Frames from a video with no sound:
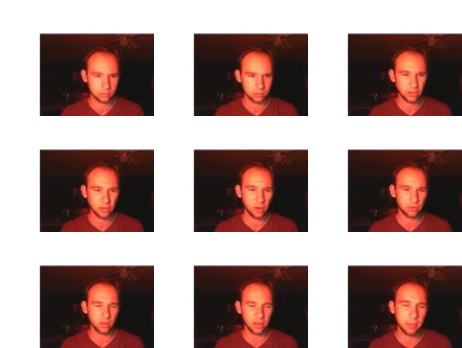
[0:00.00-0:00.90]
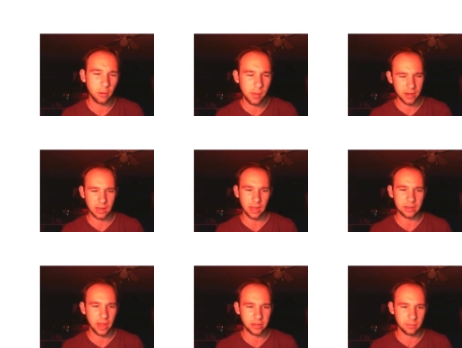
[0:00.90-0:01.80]
You notice the Pokemon that I like
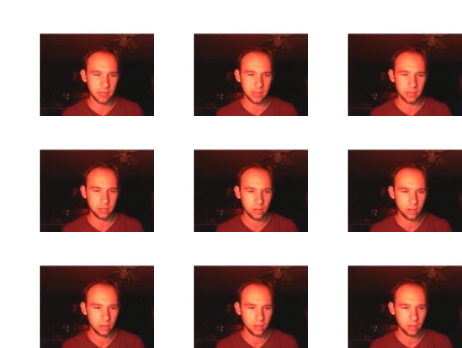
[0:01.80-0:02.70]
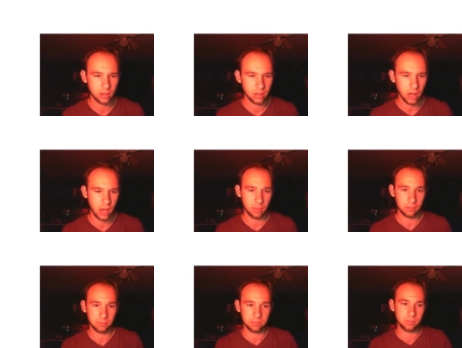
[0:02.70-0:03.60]
tend to be um,
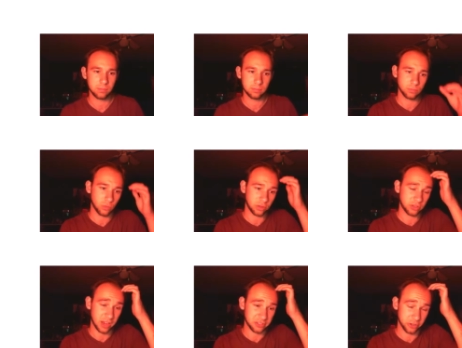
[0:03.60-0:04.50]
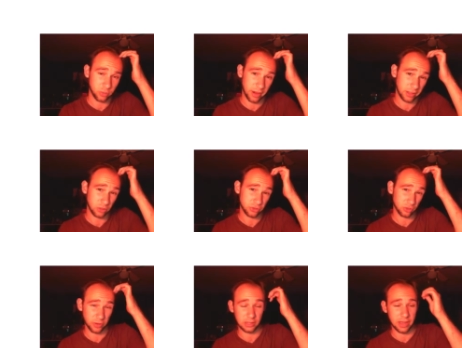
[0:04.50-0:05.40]
ones that are actually quite close to
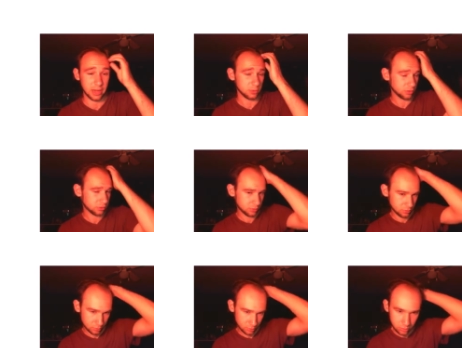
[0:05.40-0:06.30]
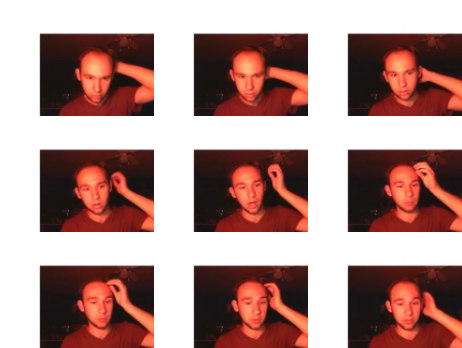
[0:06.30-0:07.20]
real animals. Um,
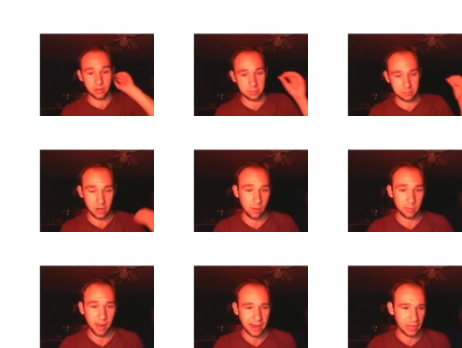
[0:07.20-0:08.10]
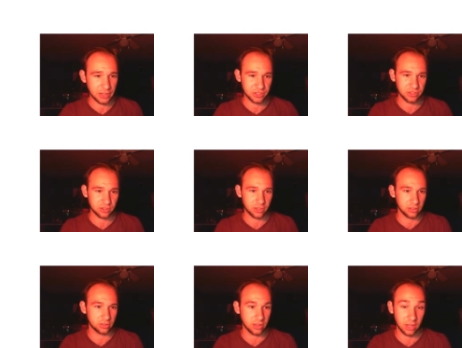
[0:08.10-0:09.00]
just because I'm, you know, I'm a biologist, it's,
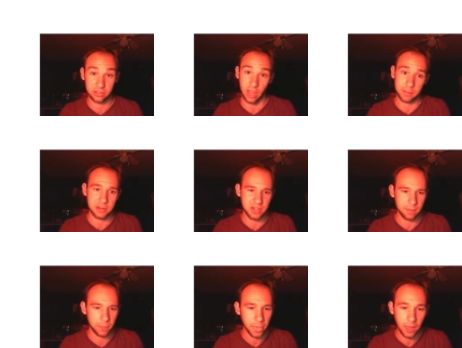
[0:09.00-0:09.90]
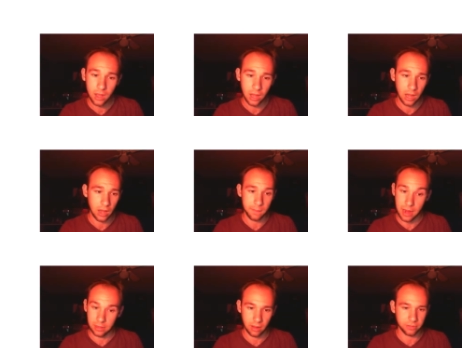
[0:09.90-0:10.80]
it's, it's kind of my jam. Um, I
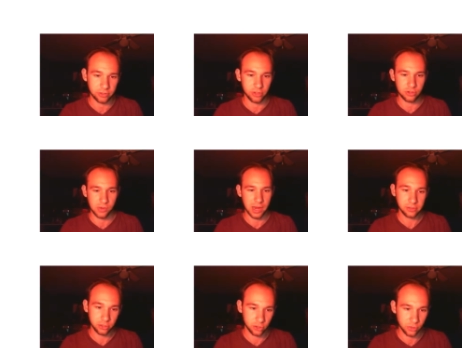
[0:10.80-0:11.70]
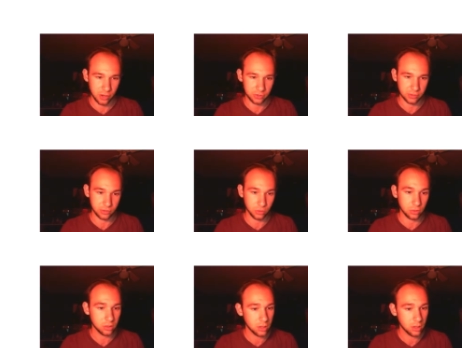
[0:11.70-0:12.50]
love Decidueye. Decidueye is really cool.